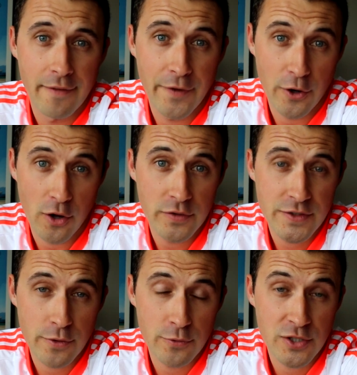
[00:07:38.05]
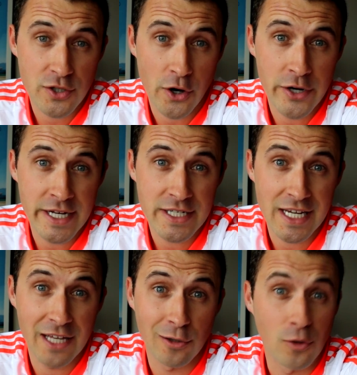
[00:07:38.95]
They're also starting
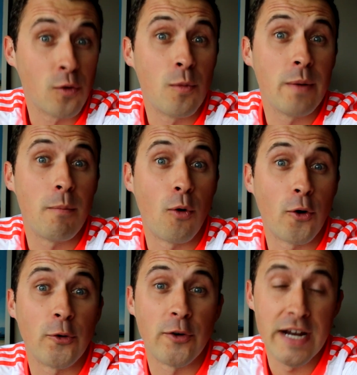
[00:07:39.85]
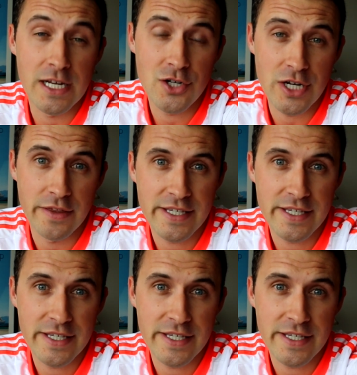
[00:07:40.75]
to get a little bit more ragey.